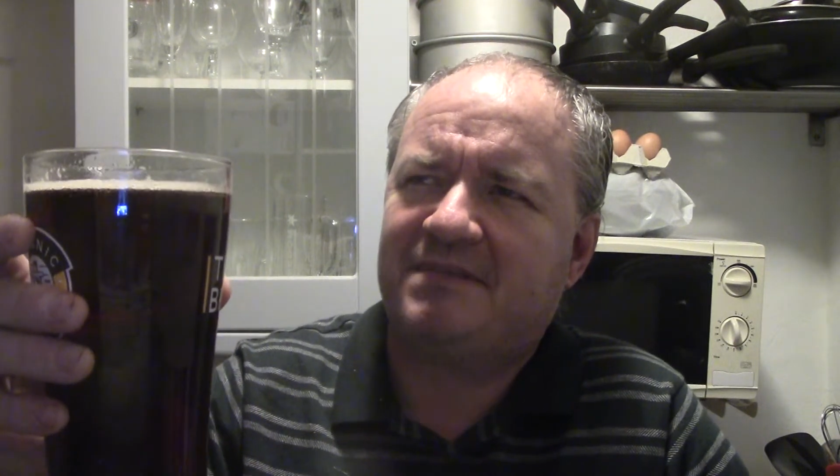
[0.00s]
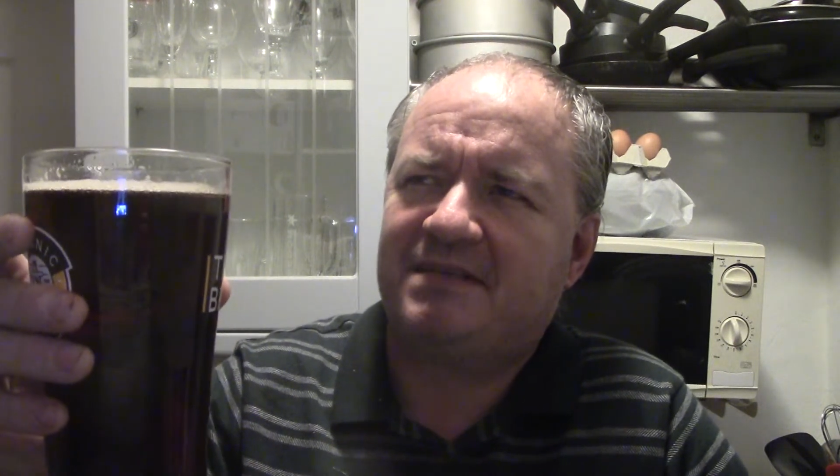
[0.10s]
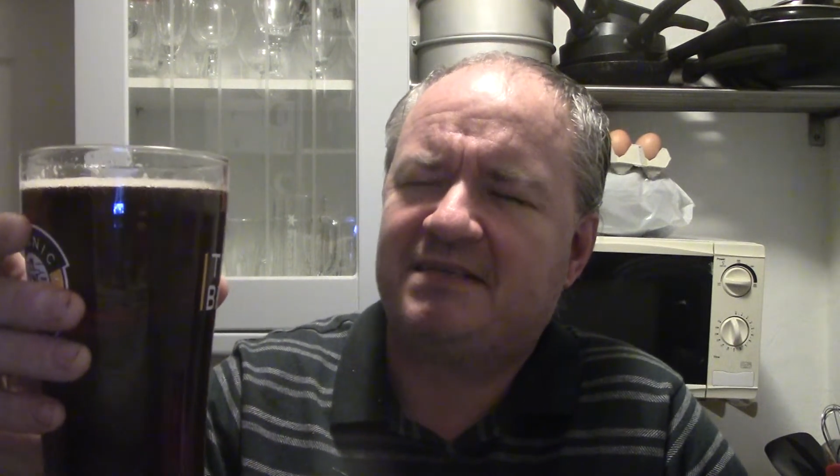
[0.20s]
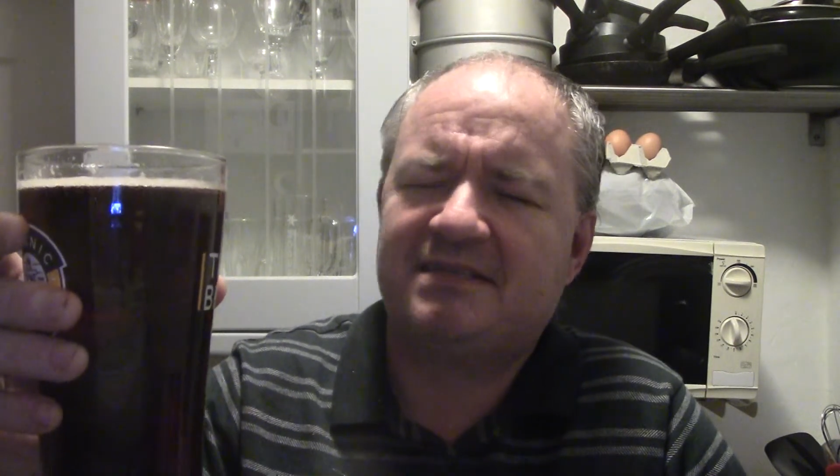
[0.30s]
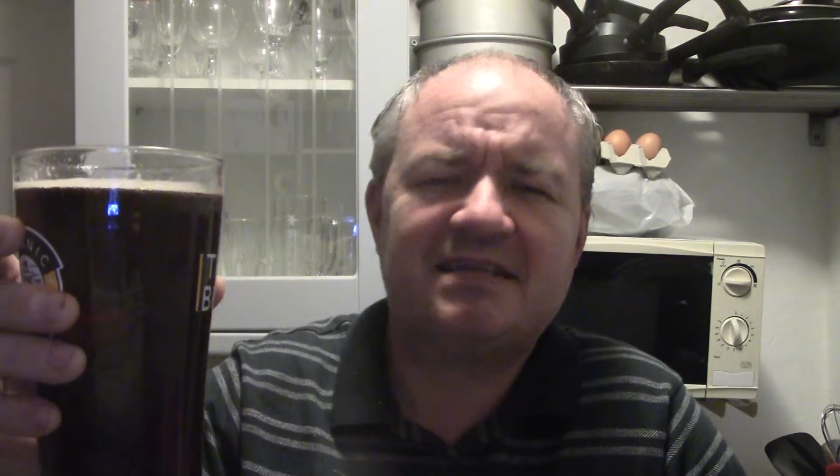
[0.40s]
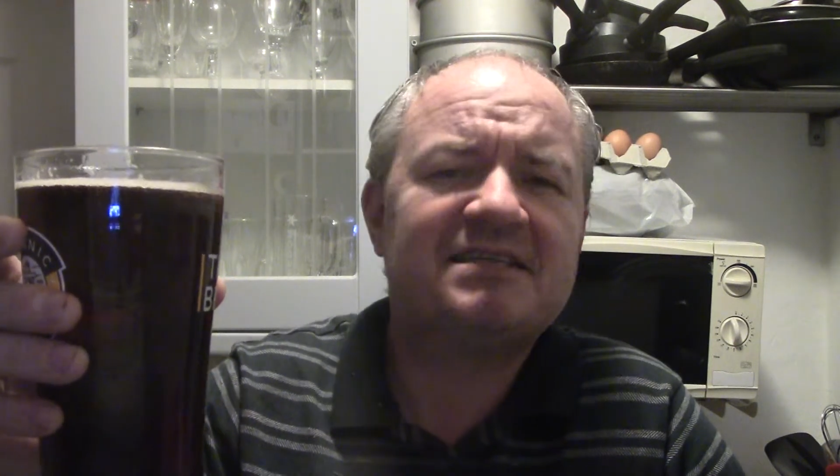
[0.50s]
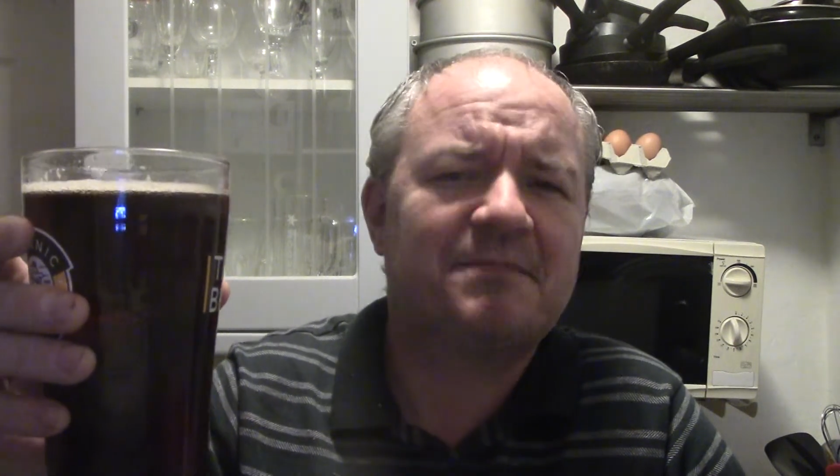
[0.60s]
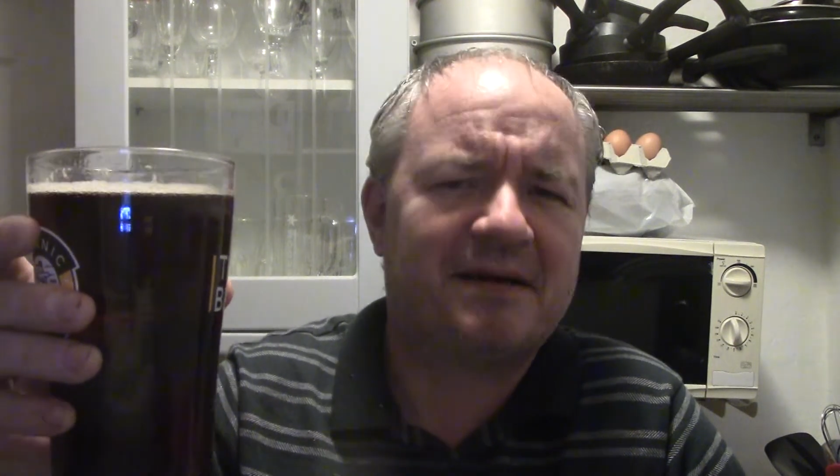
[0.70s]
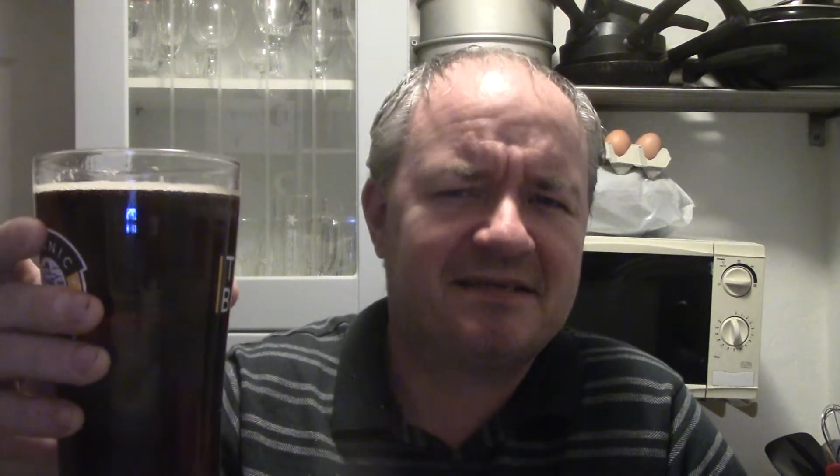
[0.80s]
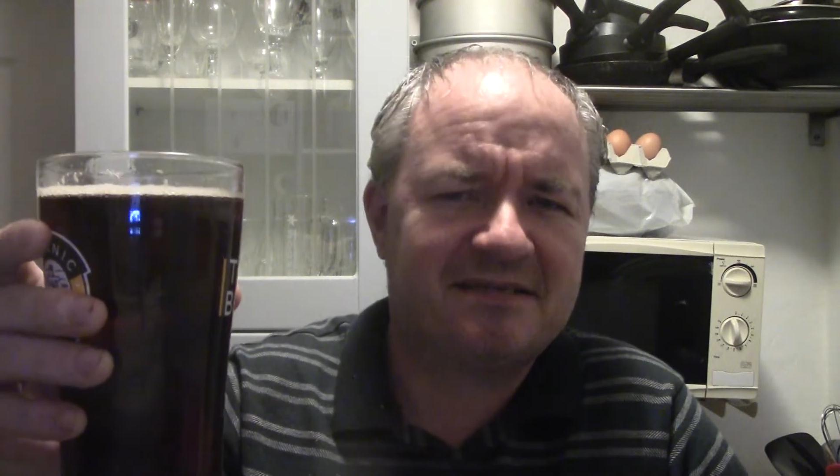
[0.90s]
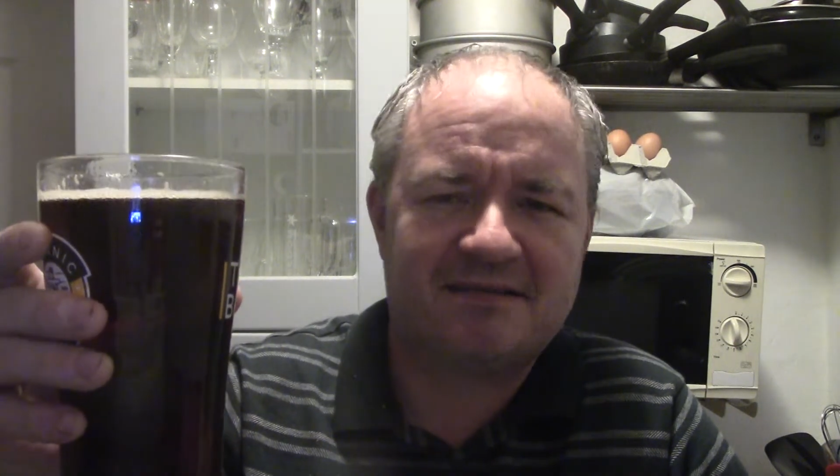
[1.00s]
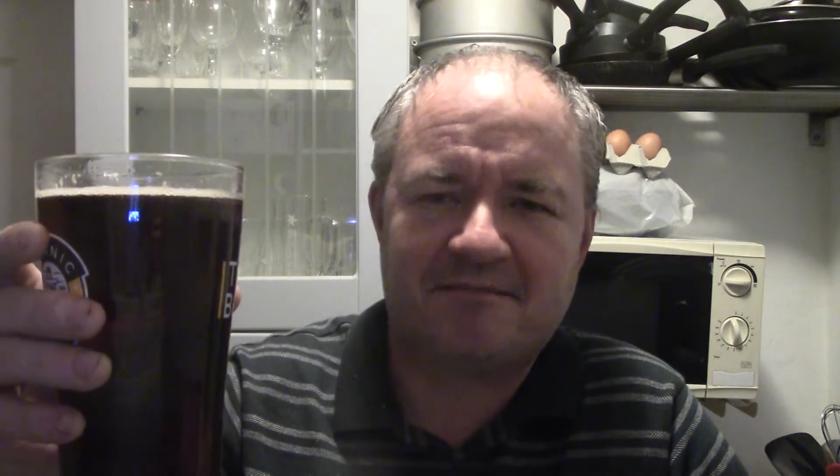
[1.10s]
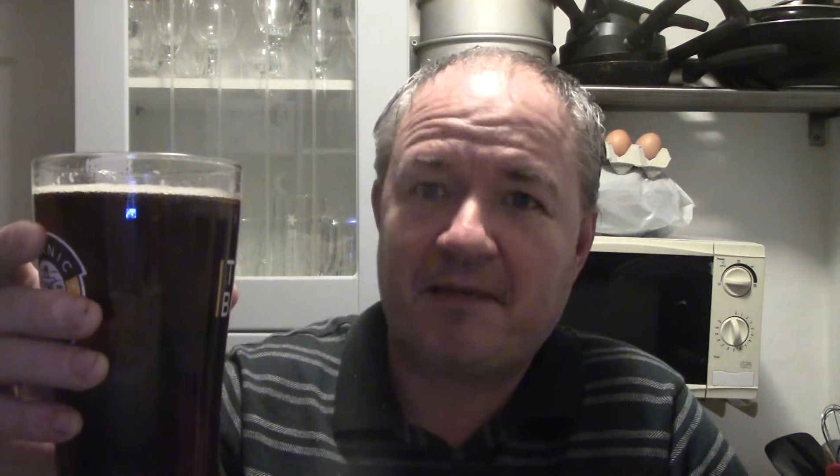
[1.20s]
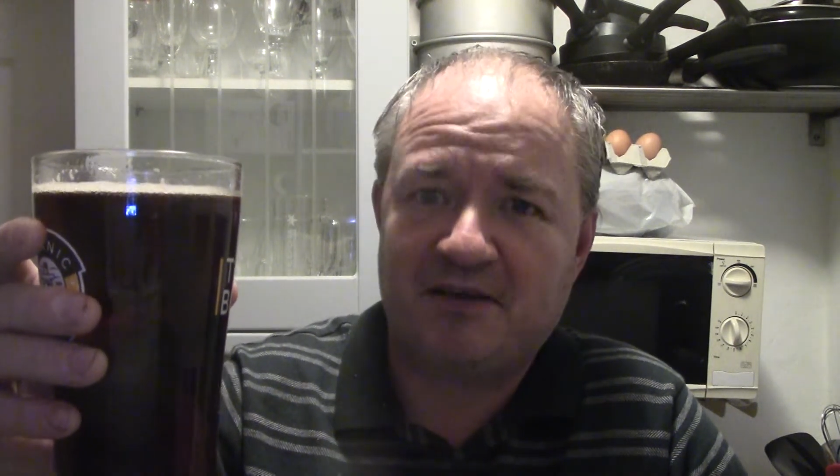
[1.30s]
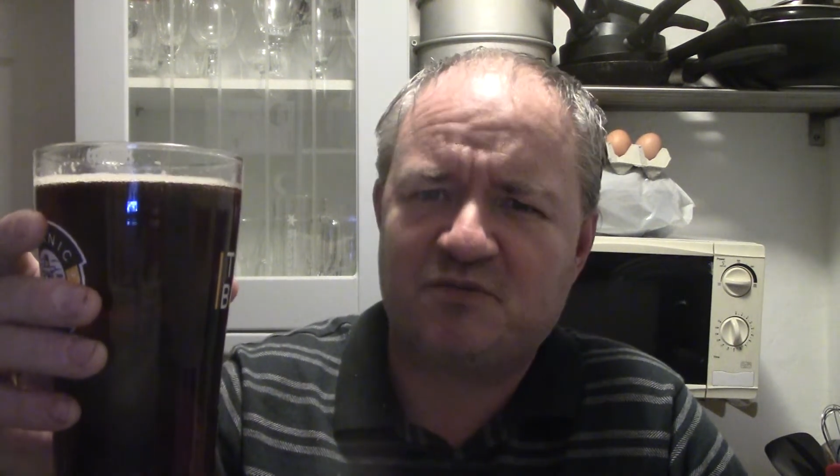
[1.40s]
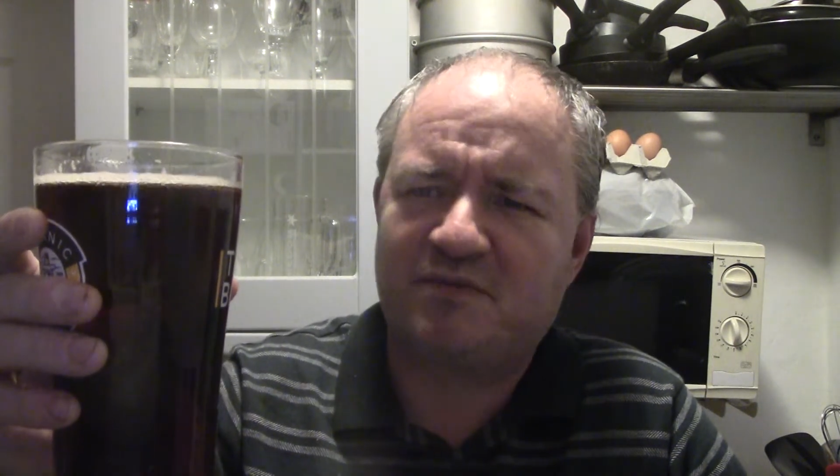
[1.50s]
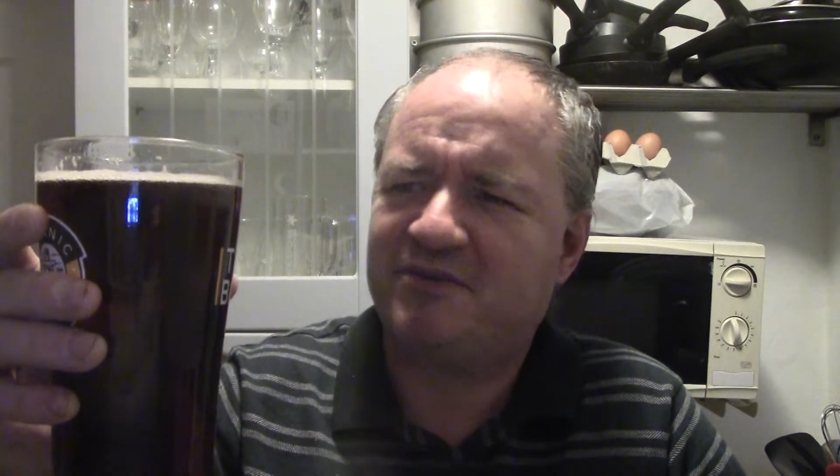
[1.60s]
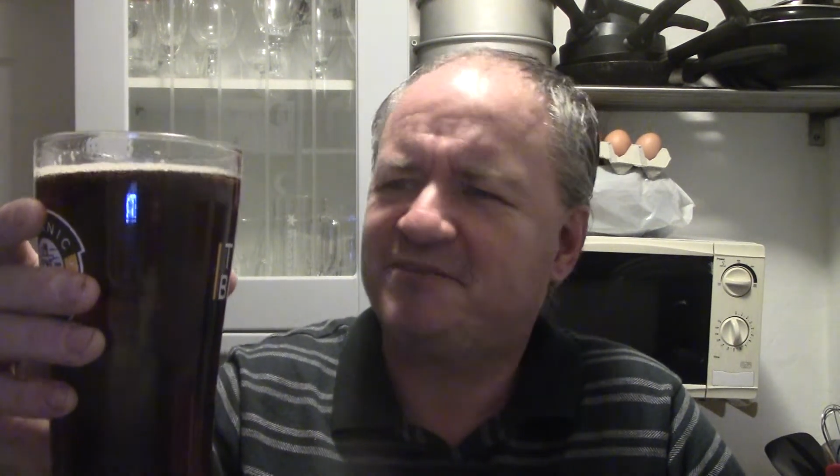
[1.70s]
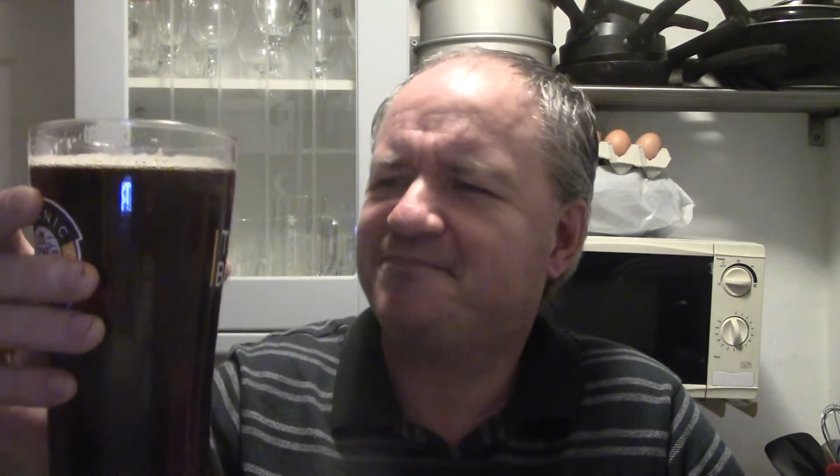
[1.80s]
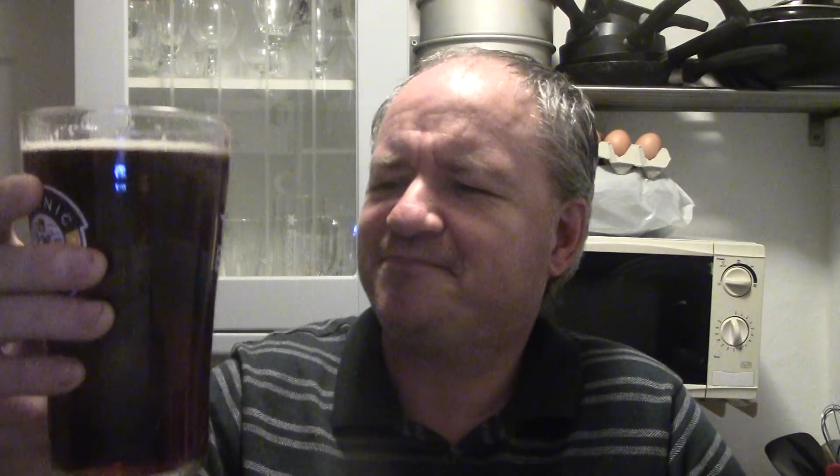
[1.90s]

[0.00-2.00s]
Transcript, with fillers: dis dissipated, that's the word.